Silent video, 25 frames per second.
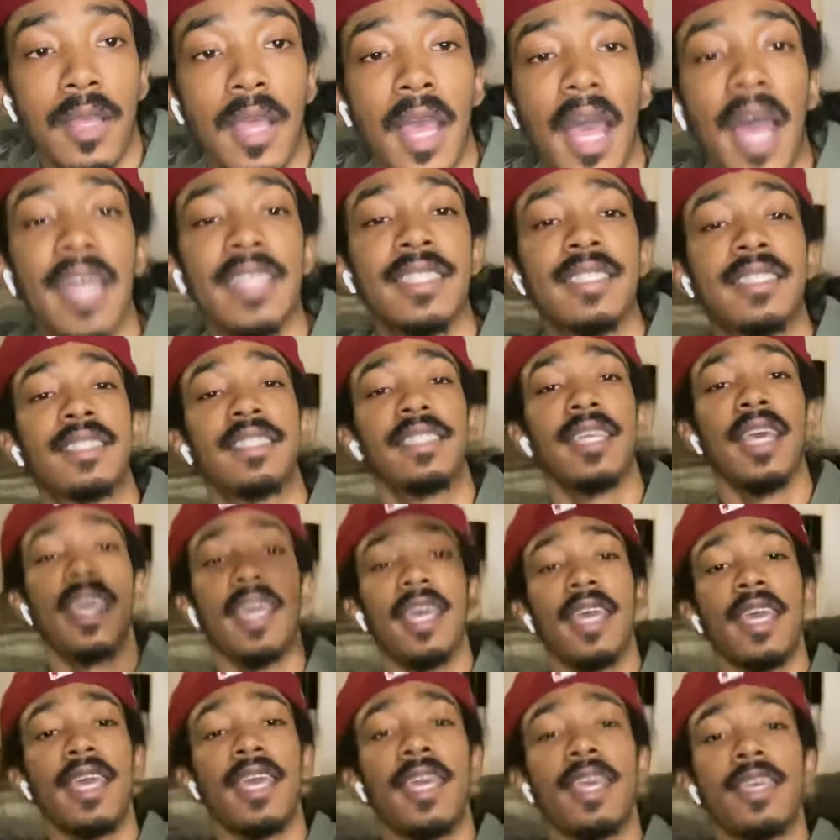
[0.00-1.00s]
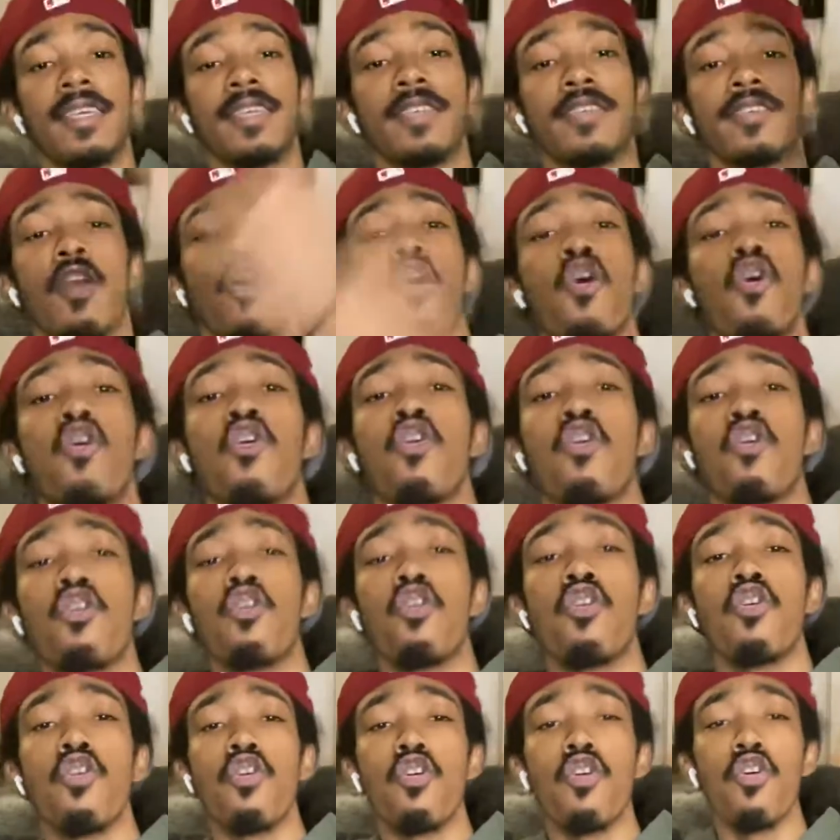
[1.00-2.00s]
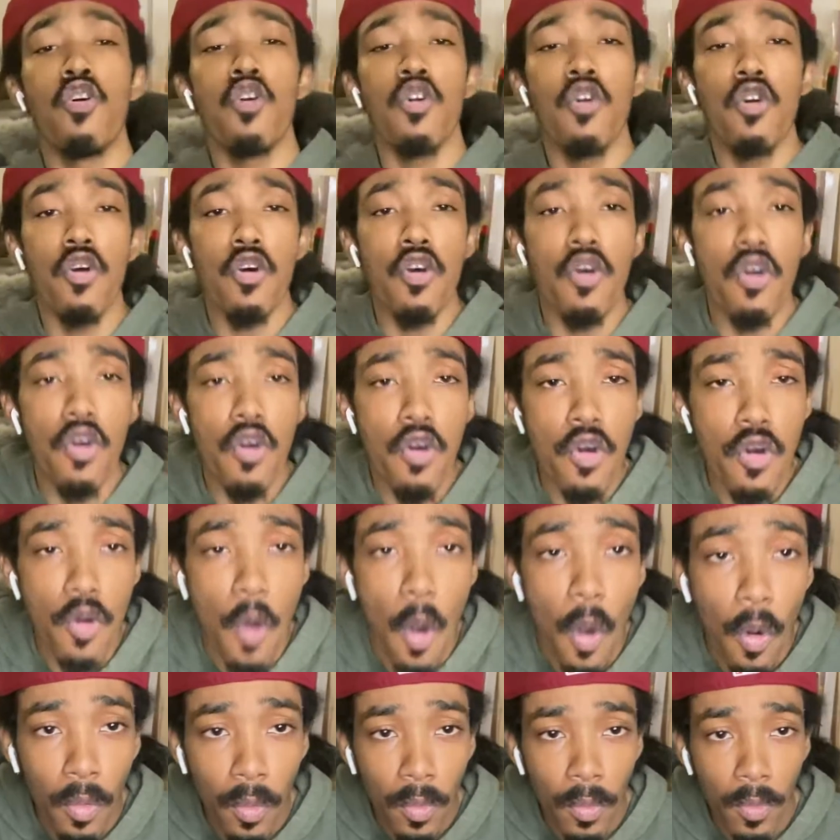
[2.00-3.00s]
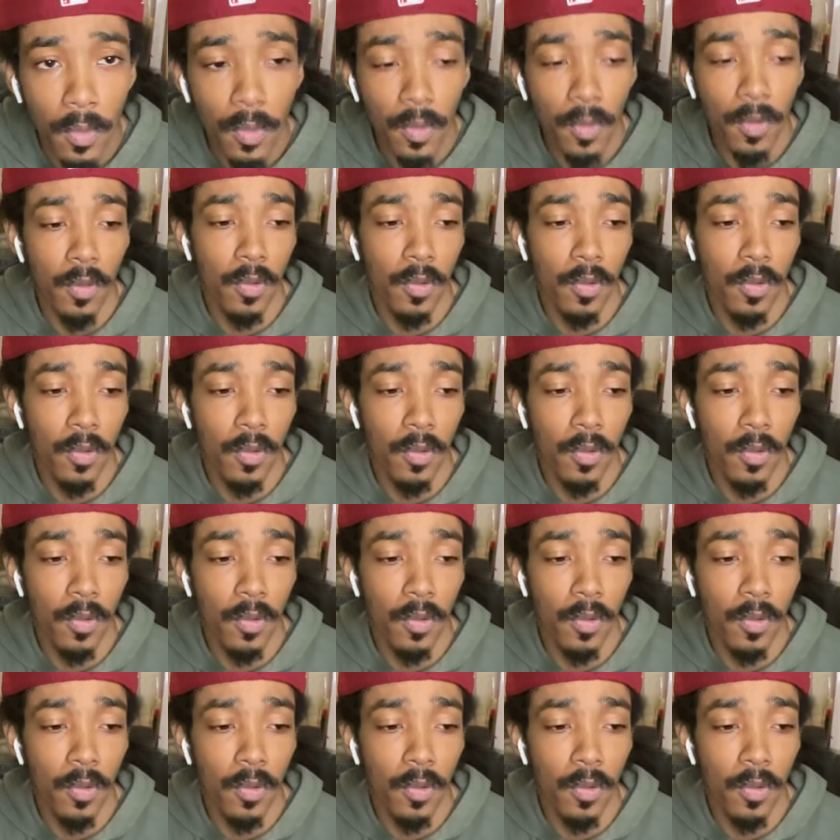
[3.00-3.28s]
I say yo.